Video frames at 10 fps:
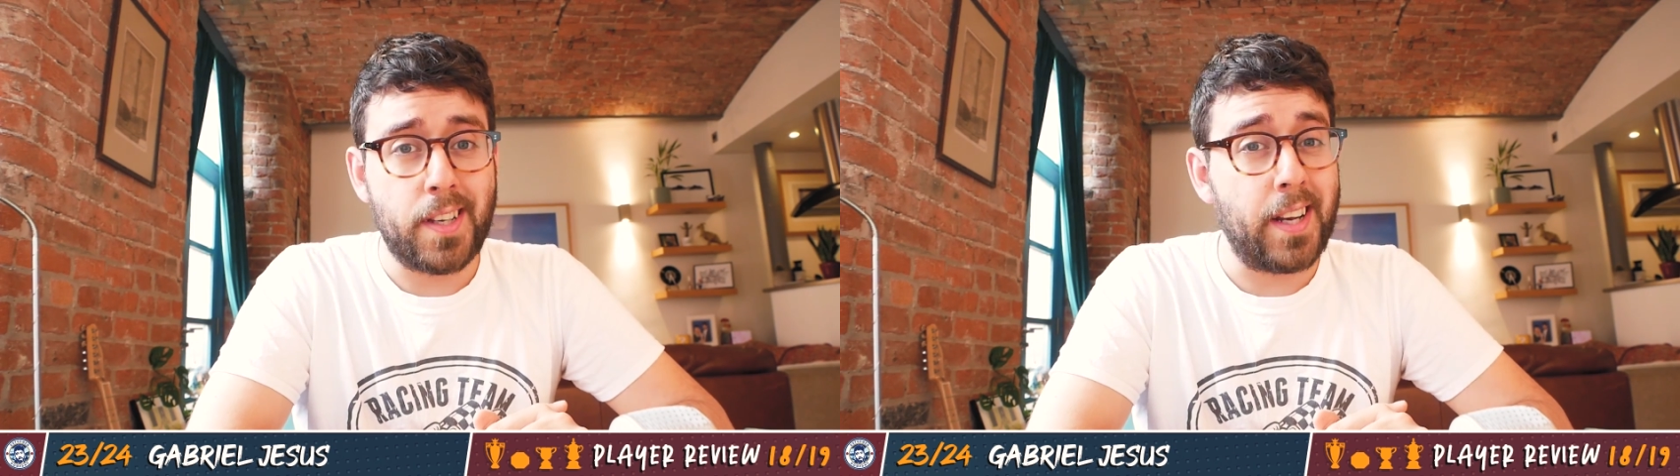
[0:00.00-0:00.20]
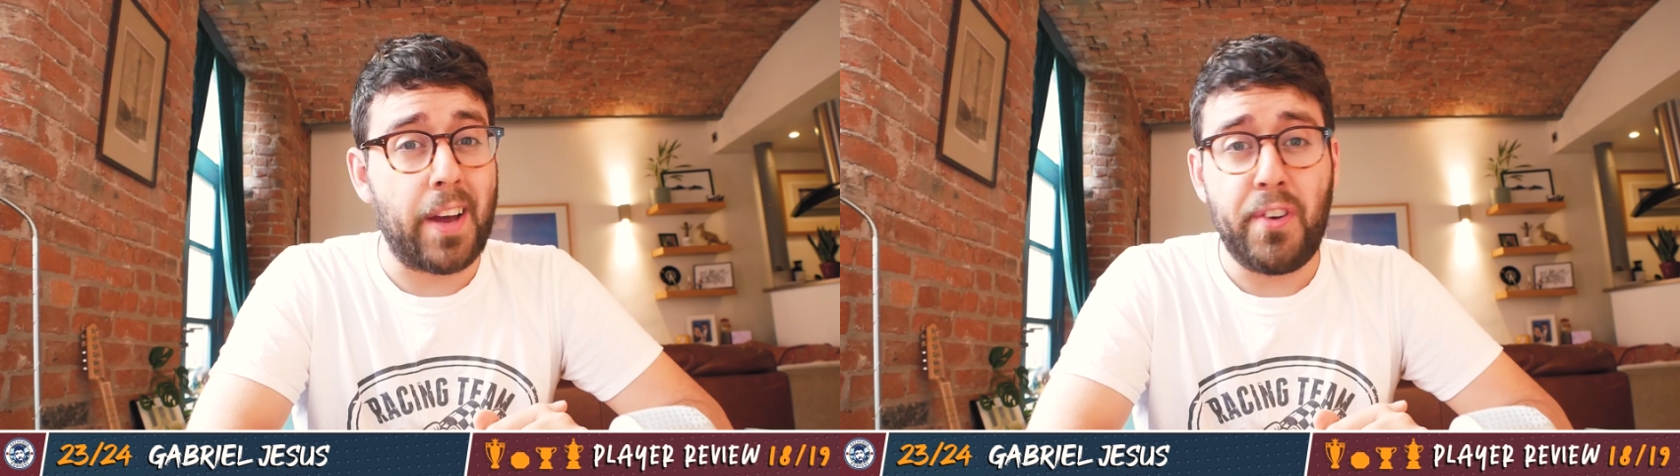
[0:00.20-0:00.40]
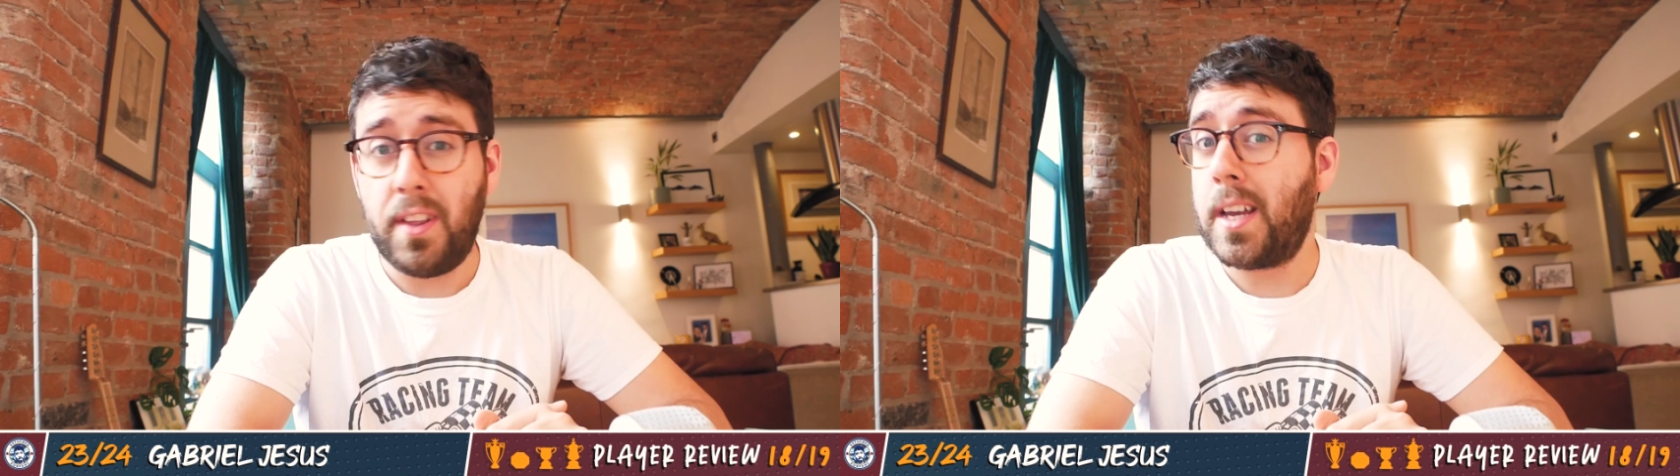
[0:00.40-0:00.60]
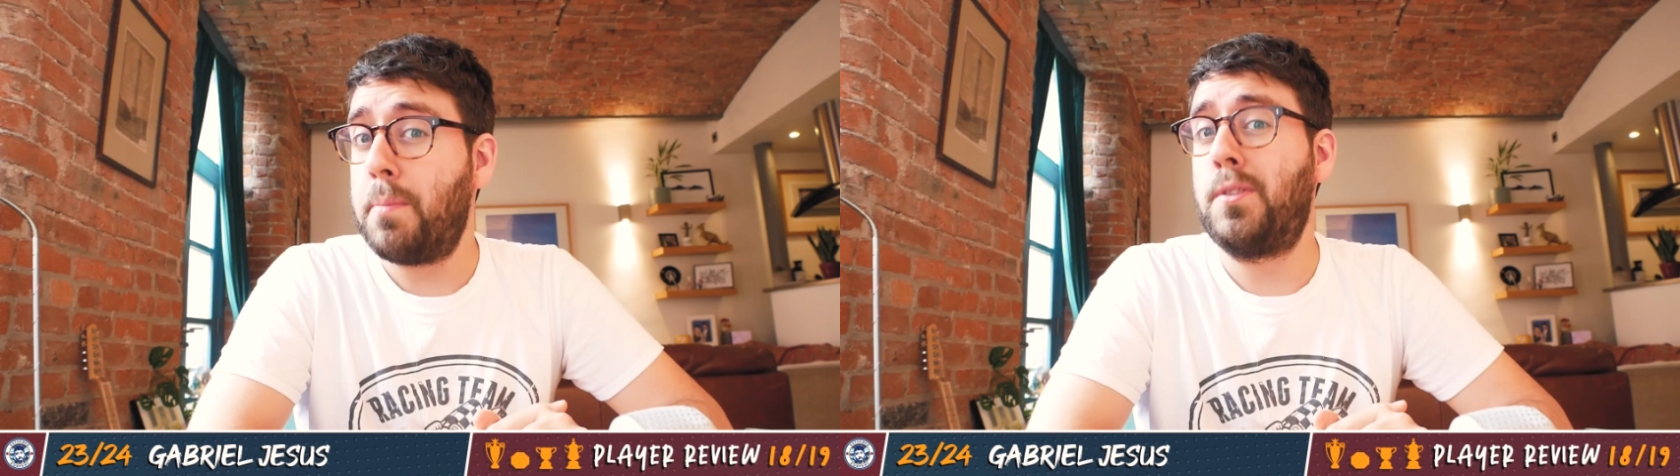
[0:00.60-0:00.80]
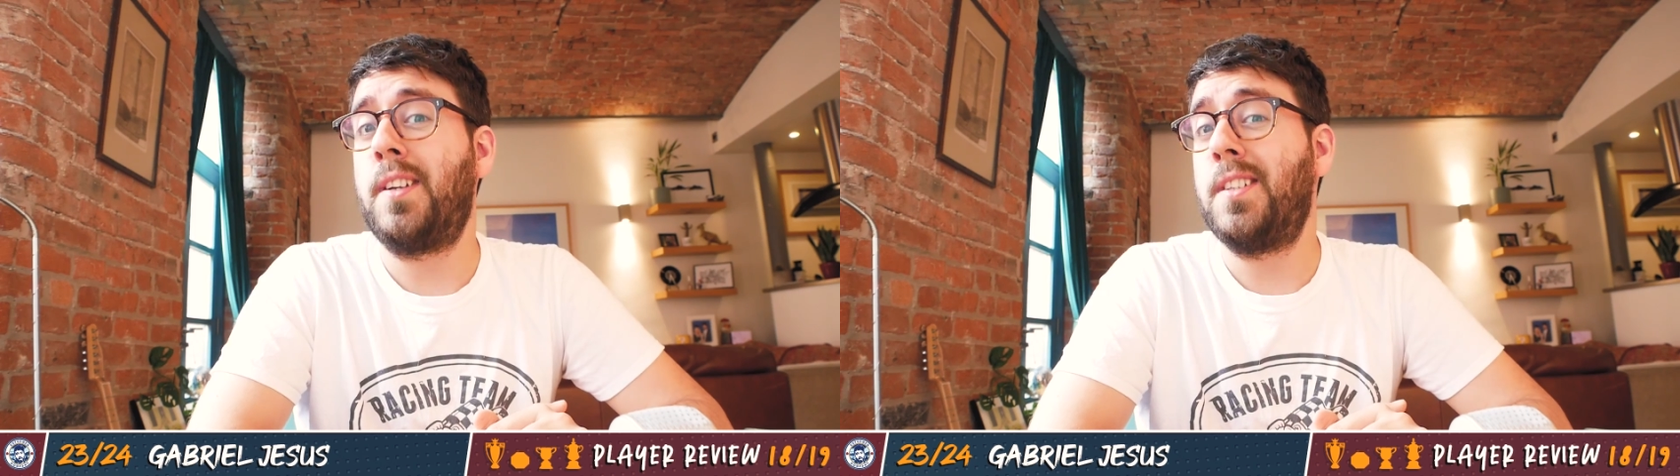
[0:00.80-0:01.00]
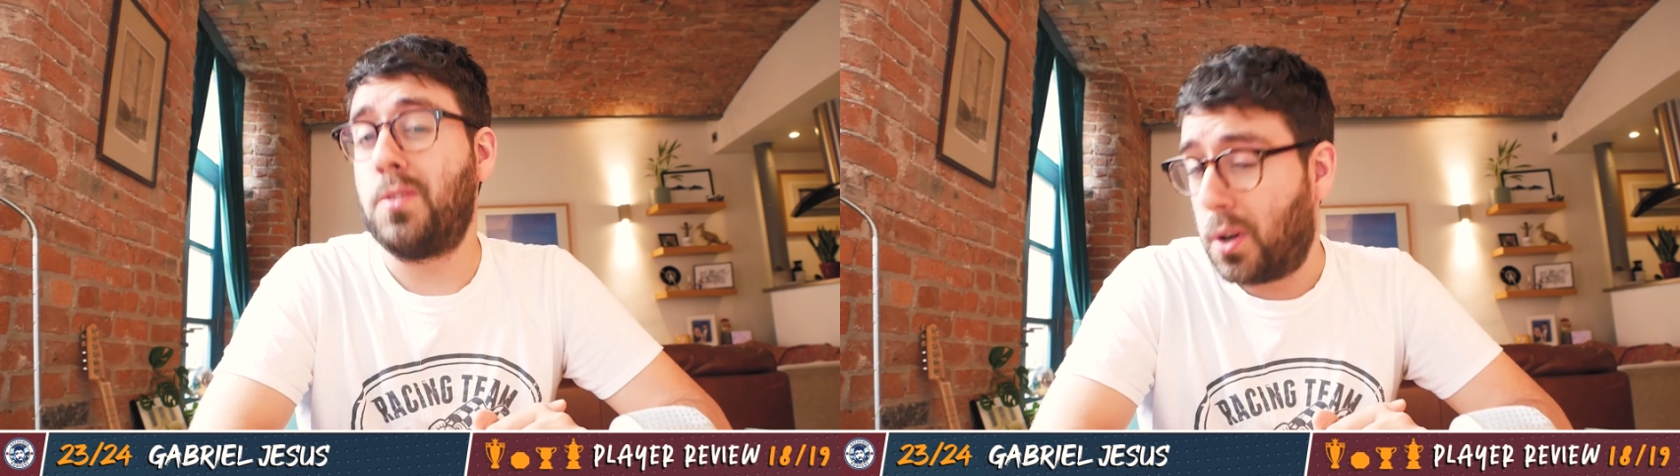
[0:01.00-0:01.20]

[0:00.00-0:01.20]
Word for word: And I feel like Gabriel Jesus